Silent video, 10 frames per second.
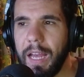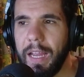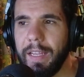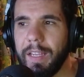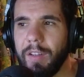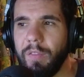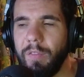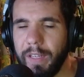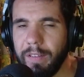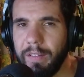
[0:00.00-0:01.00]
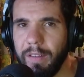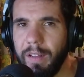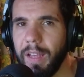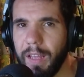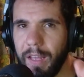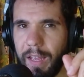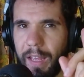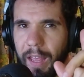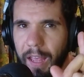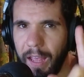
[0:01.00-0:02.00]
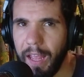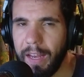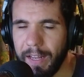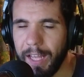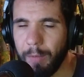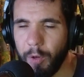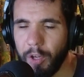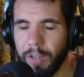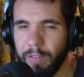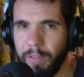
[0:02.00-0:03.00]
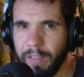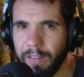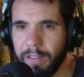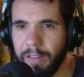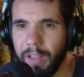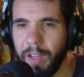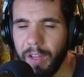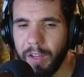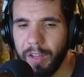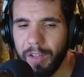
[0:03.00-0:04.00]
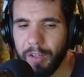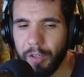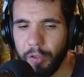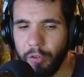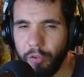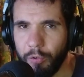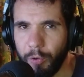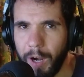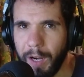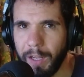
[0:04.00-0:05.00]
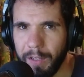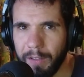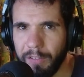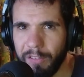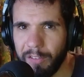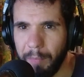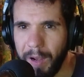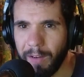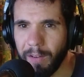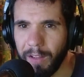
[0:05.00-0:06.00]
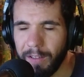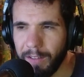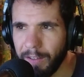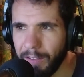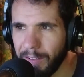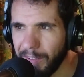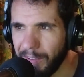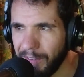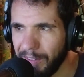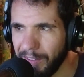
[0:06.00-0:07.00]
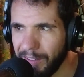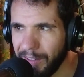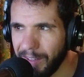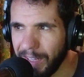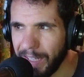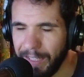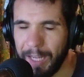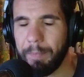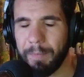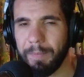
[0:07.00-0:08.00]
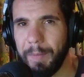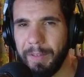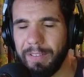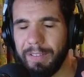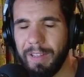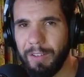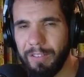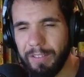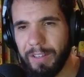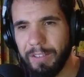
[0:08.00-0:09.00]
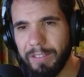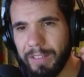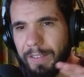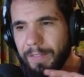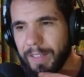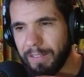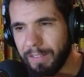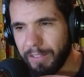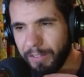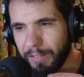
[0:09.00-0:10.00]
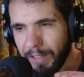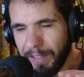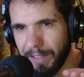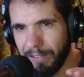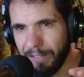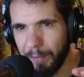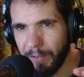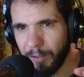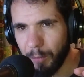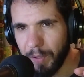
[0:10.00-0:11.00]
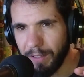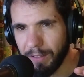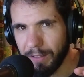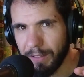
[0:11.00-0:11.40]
a convicted, and they were convicted, drug smuggler. Yep, I'll just leave that, just let that simmer for a bit.